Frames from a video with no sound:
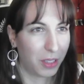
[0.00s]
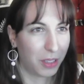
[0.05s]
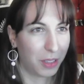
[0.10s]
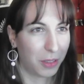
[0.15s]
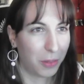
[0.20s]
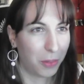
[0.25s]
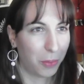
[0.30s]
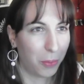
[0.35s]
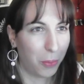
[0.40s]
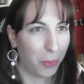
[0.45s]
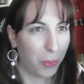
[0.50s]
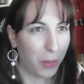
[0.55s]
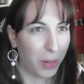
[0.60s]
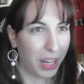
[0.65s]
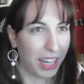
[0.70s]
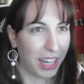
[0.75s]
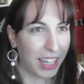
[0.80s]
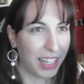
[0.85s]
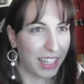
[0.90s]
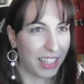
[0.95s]

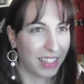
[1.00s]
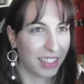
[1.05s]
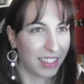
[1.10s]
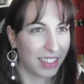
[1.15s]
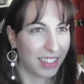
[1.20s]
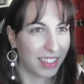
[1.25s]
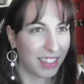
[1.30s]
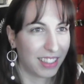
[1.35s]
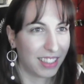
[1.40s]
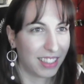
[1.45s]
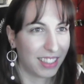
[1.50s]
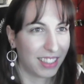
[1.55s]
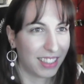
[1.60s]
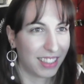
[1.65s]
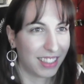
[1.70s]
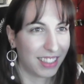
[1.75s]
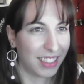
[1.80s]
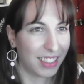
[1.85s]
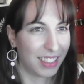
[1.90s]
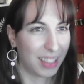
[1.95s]
way
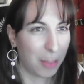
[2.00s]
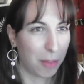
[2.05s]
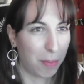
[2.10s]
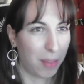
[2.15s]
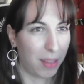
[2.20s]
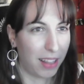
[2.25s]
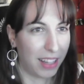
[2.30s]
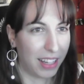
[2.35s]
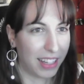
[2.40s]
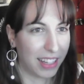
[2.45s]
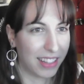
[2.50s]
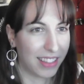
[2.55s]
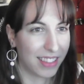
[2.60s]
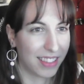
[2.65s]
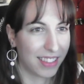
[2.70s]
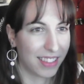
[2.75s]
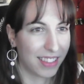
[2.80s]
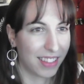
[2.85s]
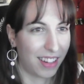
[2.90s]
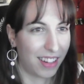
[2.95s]
the plants
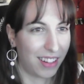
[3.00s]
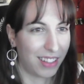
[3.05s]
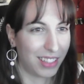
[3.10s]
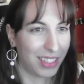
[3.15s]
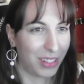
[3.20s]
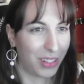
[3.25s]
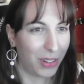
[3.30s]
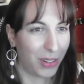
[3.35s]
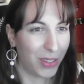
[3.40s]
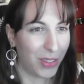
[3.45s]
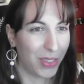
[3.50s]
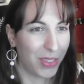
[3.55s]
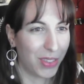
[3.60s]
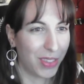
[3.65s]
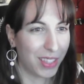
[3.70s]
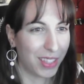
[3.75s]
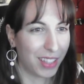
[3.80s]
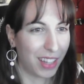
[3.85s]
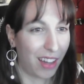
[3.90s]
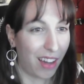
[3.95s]
are on
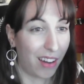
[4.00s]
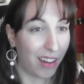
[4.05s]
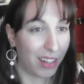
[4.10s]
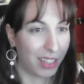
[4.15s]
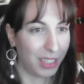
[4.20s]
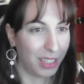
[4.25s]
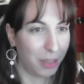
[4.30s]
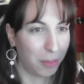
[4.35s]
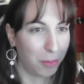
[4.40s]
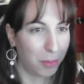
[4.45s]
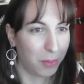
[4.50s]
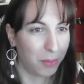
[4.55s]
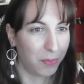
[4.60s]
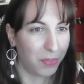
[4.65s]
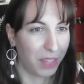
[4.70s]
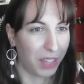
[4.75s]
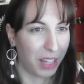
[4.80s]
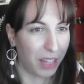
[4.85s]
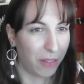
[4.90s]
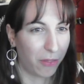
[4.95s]
the harp
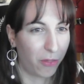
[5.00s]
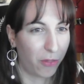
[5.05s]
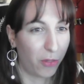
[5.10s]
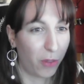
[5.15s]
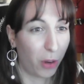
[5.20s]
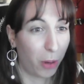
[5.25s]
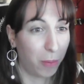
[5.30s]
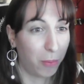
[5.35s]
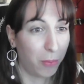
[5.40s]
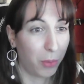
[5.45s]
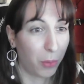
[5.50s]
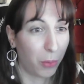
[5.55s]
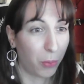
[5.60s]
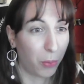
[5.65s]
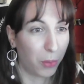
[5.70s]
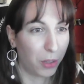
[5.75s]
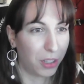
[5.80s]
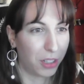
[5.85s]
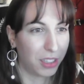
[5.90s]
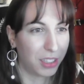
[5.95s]
and from the
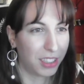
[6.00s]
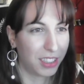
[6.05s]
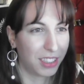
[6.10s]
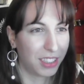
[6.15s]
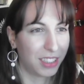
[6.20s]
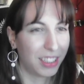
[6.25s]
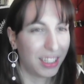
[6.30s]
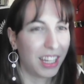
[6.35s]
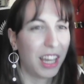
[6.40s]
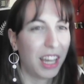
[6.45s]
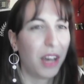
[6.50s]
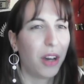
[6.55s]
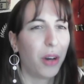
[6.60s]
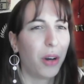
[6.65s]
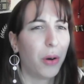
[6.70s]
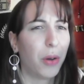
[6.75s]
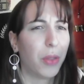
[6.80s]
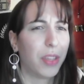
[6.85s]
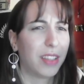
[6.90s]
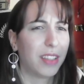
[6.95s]
water. Oh,
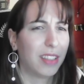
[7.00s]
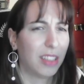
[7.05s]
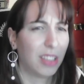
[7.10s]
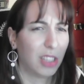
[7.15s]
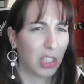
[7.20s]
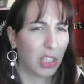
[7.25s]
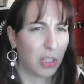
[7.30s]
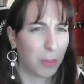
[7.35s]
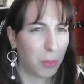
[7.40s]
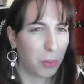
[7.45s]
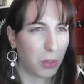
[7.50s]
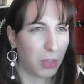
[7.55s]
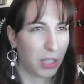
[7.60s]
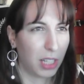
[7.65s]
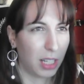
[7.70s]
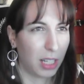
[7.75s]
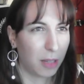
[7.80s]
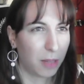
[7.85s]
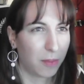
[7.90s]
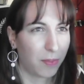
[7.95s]
this is just
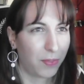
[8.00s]
pretty.